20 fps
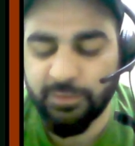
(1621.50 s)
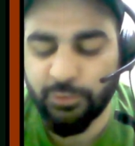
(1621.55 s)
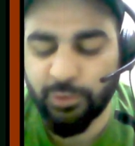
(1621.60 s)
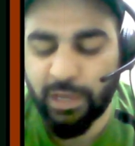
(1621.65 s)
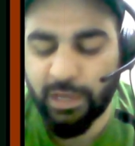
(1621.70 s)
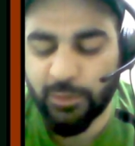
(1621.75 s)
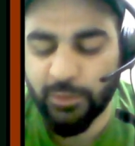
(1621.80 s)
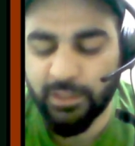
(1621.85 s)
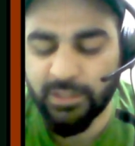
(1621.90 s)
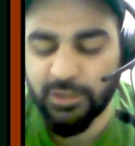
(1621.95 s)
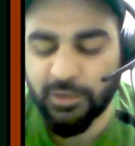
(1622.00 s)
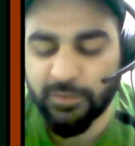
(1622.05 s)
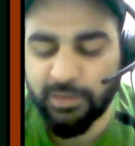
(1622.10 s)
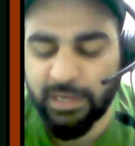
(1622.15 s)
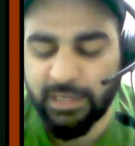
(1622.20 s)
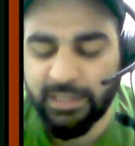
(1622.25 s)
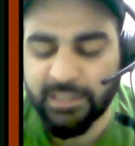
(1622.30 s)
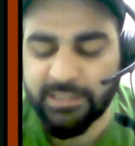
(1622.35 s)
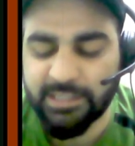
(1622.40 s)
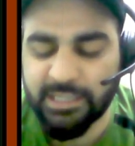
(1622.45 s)
you accuracy of
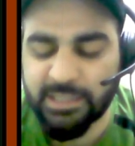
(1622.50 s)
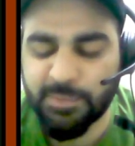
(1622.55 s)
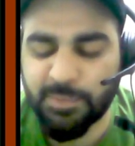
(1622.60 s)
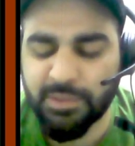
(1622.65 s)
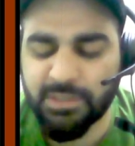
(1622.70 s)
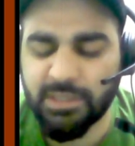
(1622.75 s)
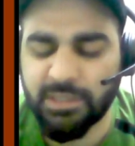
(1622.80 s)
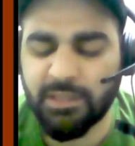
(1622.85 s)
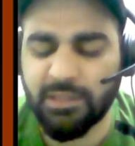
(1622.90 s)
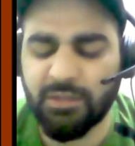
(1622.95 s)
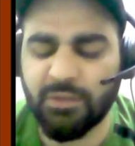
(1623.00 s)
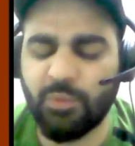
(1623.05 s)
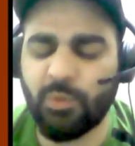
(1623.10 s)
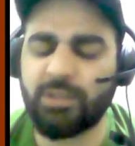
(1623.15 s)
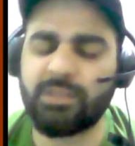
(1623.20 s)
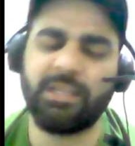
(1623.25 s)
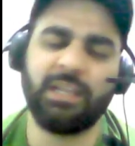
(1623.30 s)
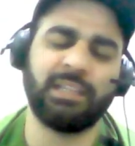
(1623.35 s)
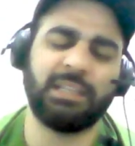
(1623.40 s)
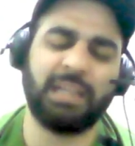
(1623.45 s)
96%, you are
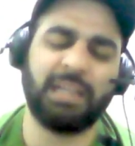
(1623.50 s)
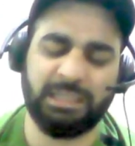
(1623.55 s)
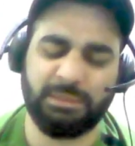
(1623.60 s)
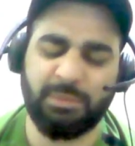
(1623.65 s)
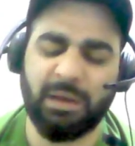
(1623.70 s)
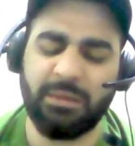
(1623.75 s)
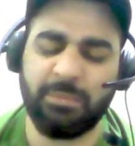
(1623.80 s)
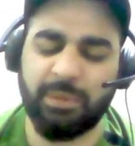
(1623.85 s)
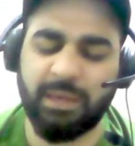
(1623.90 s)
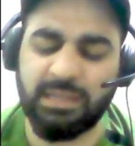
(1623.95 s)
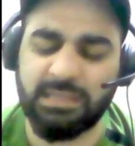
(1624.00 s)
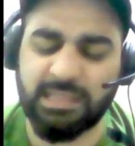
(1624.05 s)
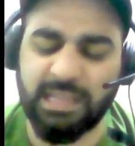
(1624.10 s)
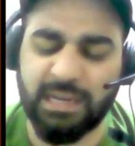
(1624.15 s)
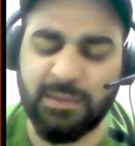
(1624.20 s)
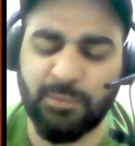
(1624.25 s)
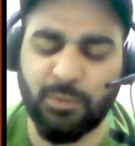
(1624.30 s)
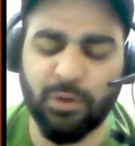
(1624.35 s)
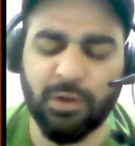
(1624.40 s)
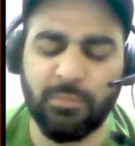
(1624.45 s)
saying that my
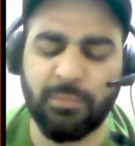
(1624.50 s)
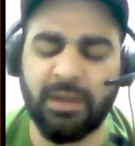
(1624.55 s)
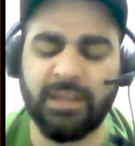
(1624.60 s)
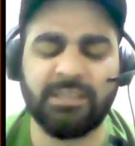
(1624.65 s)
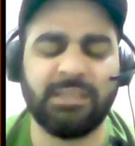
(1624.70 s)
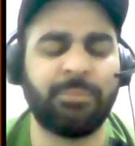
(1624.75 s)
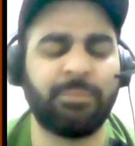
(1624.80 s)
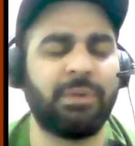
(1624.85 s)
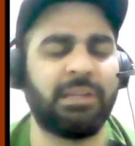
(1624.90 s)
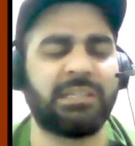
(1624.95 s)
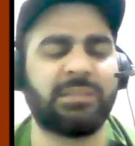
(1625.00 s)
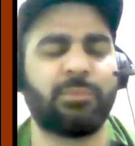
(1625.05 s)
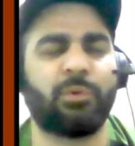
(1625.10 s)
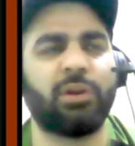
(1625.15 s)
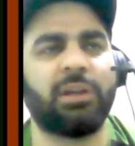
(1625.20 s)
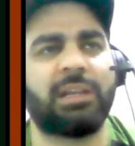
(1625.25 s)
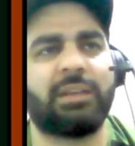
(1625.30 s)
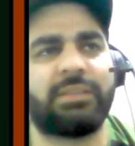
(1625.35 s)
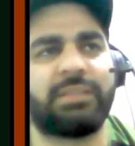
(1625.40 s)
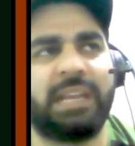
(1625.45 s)
baseline model, my simplest
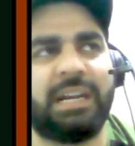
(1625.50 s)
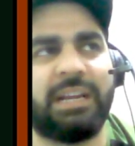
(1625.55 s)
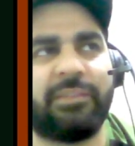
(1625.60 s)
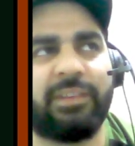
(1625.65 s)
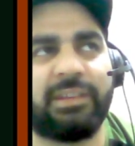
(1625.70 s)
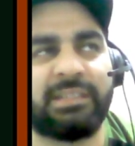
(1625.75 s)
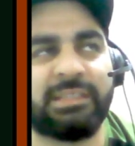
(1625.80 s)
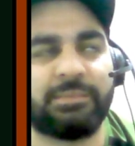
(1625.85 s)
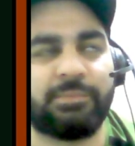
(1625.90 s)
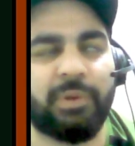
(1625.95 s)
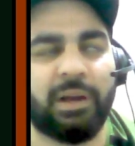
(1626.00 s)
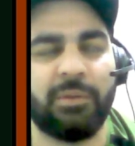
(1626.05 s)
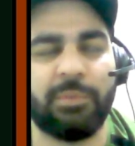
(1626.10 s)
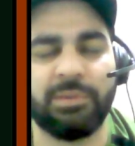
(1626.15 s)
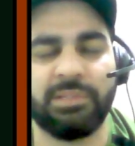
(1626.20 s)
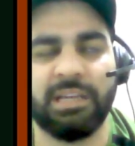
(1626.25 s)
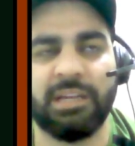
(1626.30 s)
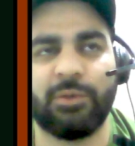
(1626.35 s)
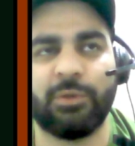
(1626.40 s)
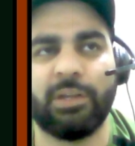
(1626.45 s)
model gives
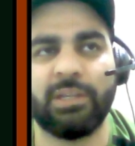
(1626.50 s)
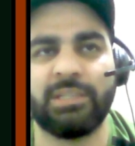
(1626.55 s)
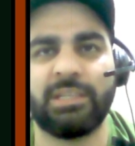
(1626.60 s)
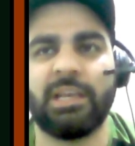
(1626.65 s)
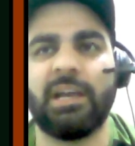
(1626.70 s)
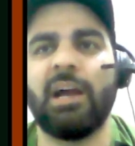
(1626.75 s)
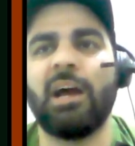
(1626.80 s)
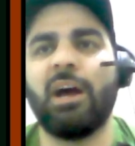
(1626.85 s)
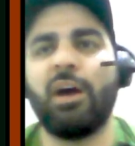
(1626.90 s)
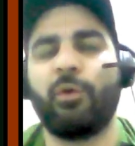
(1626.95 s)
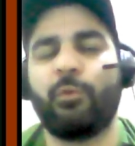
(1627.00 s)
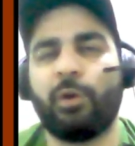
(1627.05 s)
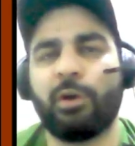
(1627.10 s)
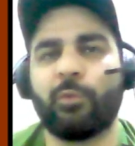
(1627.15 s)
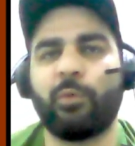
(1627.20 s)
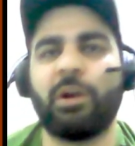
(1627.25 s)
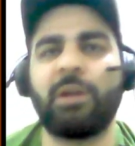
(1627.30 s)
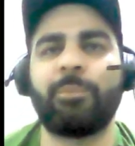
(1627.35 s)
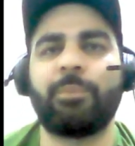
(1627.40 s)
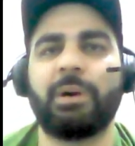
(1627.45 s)
95% accuracy. For
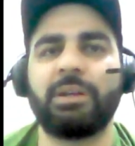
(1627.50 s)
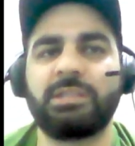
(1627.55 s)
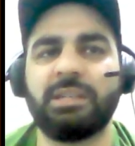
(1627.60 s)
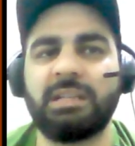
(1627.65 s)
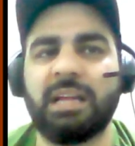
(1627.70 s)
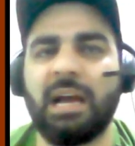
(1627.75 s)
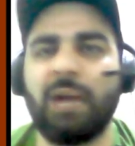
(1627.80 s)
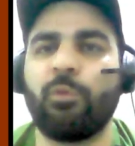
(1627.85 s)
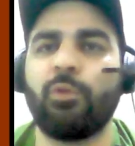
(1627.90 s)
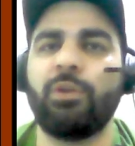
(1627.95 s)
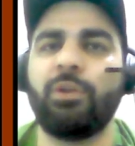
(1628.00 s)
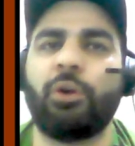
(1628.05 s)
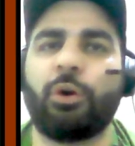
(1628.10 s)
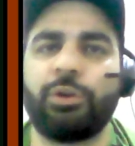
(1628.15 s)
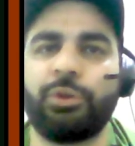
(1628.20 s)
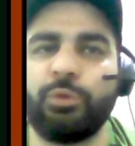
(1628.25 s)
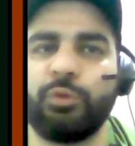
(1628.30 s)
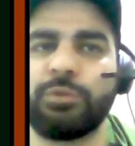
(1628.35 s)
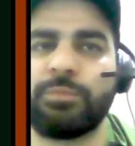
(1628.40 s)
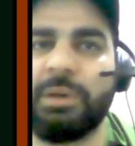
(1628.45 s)
1% I will
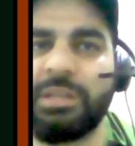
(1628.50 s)
not use much